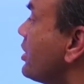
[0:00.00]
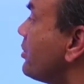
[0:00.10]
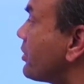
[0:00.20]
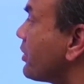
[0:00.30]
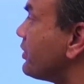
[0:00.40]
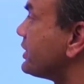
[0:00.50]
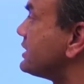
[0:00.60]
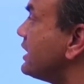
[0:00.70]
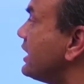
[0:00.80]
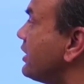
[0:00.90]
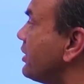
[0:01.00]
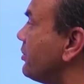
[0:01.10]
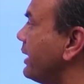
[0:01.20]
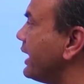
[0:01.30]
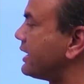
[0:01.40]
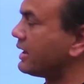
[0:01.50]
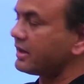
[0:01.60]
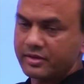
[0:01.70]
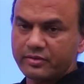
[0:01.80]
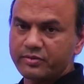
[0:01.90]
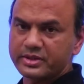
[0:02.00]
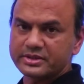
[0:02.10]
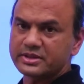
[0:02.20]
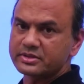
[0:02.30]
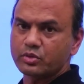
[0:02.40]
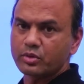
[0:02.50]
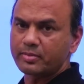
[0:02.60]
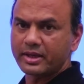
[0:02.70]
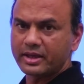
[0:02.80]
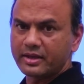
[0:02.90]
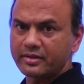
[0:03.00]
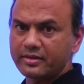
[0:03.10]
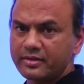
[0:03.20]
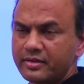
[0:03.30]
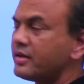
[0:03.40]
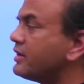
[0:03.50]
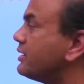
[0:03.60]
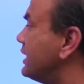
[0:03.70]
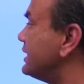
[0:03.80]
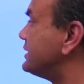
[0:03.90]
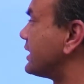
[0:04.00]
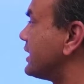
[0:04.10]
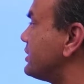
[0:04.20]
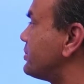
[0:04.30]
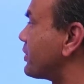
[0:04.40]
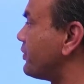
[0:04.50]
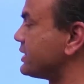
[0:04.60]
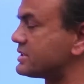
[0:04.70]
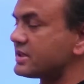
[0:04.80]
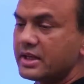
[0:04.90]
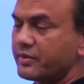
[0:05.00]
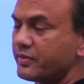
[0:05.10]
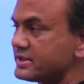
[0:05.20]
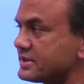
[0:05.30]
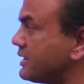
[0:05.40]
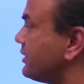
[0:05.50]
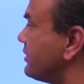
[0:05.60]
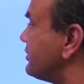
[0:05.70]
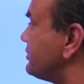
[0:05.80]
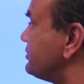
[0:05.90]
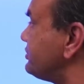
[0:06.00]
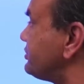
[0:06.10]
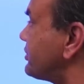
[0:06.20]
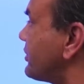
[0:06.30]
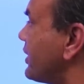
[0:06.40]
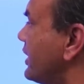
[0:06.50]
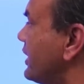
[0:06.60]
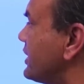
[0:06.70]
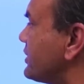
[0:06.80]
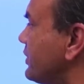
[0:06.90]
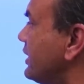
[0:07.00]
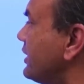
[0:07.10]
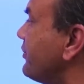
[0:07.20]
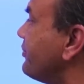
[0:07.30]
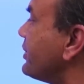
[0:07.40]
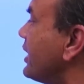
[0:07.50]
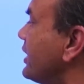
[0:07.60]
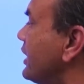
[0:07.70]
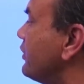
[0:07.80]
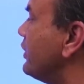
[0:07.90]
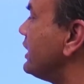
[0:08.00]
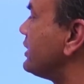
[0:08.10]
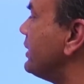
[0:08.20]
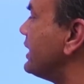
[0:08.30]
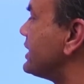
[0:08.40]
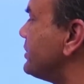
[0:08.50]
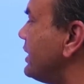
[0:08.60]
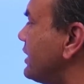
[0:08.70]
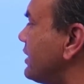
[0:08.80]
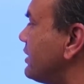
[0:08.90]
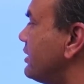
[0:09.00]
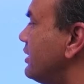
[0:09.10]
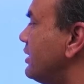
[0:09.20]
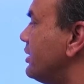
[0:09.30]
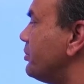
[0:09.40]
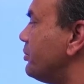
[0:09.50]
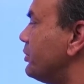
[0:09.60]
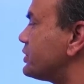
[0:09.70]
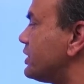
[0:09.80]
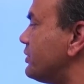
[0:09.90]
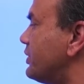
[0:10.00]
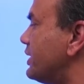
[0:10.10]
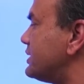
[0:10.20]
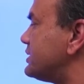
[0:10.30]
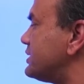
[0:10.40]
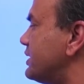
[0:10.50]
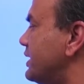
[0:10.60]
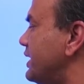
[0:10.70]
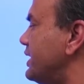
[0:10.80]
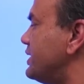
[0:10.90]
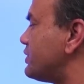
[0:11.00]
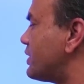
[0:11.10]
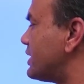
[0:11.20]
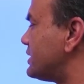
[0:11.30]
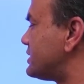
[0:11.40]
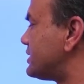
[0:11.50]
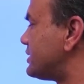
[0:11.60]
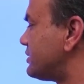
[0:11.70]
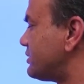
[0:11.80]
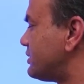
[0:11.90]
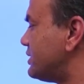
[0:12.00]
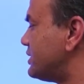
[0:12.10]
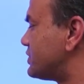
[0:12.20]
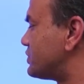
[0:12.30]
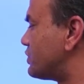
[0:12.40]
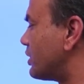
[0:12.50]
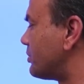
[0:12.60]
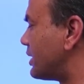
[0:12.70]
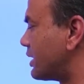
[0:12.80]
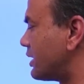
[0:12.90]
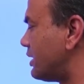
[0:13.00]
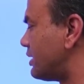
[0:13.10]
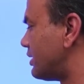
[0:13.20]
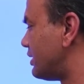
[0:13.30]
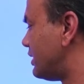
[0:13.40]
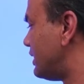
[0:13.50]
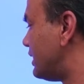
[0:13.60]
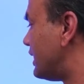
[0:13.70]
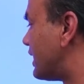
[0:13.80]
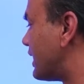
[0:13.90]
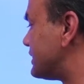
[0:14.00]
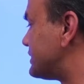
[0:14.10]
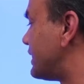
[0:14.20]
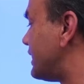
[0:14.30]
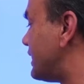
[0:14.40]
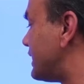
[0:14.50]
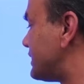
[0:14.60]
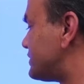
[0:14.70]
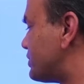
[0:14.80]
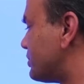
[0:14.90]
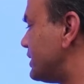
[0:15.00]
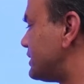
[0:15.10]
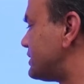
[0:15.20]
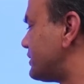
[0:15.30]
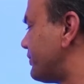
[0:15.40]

Professional banking. First is core banking. Then second is professional advisory. This one. Then wealth management, mutual funds, insurance, stock market, treasury debt instruments,